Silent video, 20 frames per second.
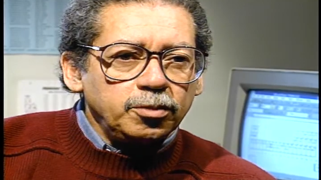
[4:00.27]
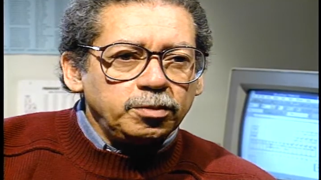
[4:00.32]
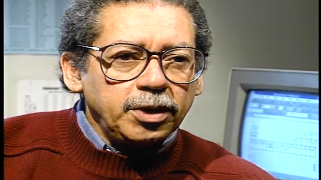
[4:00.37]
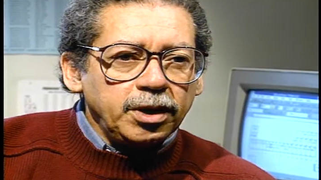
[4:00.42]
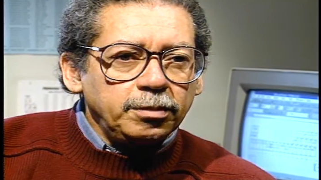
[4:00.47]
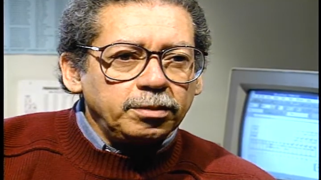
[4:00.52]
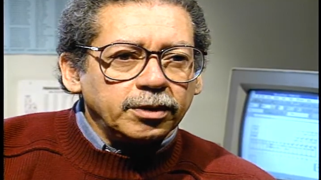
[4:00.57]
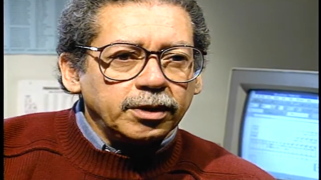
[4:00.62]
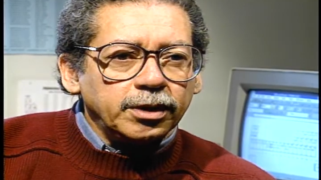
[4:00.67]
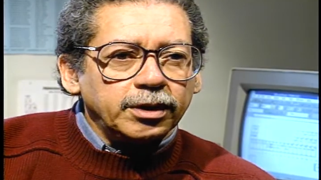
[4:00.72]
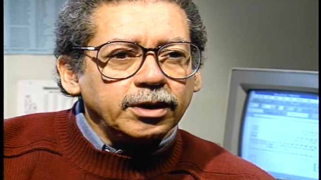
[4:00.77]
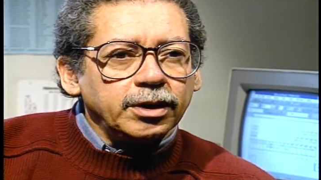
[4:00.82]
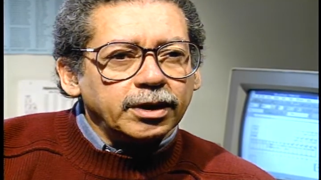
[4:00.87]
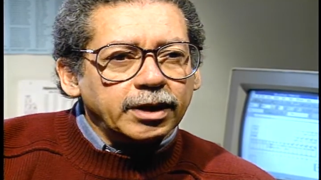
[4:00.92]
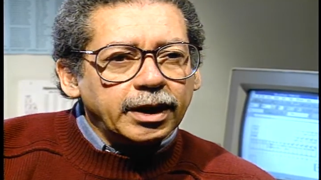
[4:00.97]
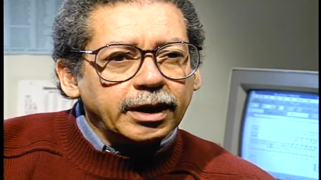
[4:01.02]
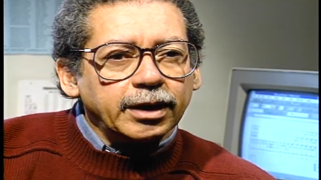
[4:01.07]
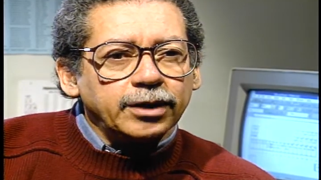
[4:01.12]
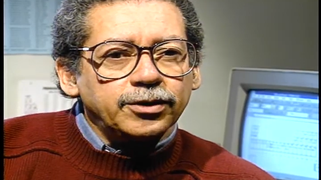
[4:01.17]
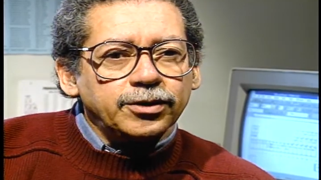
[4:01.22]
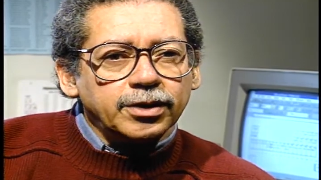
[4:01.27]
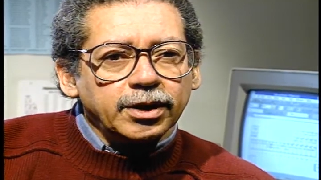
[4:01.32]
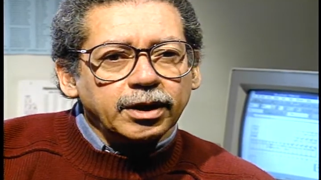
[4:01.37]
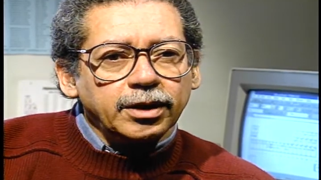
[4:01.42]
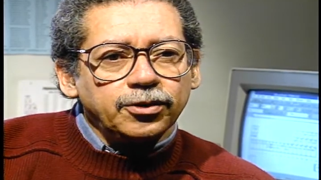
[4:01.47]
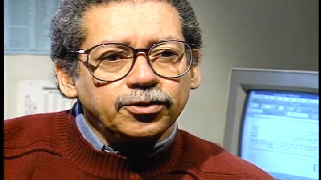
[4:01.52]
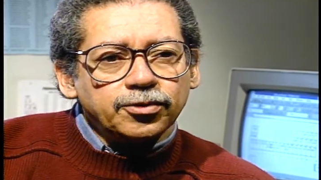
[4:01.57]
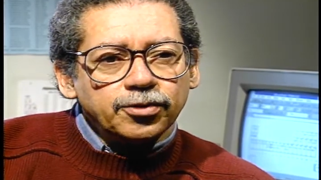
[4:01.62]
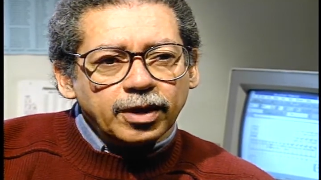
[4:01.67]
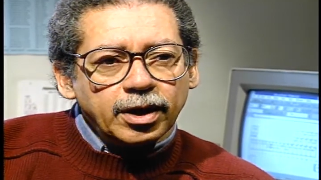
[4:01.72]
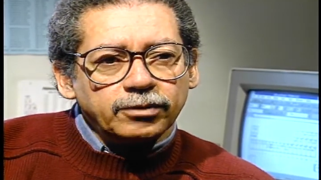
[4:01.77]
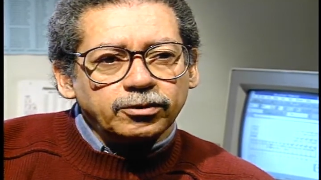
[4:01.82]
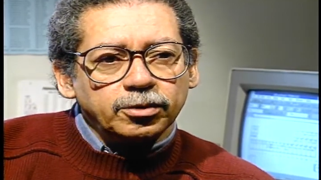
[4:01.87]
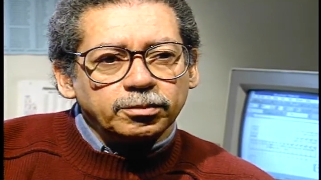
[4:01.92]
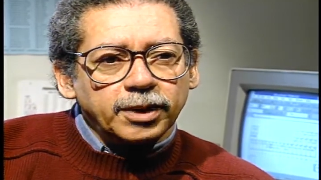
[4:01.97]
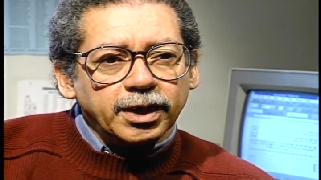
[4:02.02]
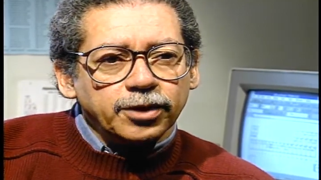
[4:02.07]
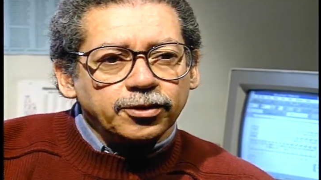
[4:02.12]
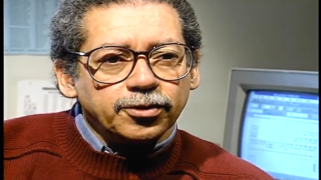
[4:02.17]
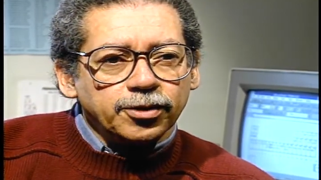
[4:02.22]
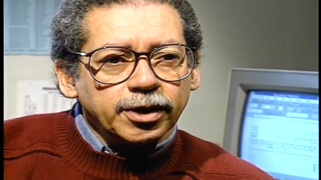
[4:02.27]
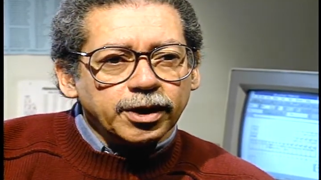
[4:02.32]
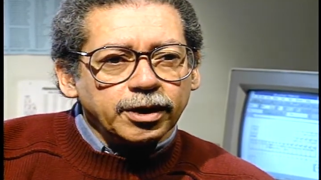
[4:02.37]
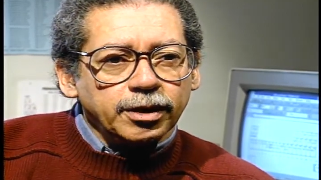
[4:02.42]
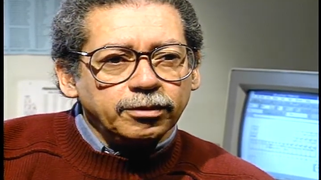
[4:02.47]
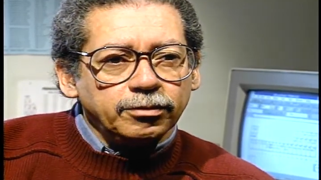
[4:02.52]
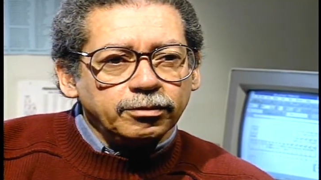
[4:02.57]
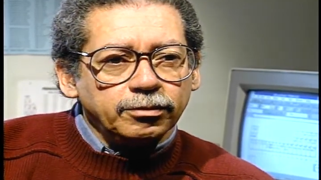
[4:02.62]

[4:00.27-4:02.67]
people in the United States travel by train.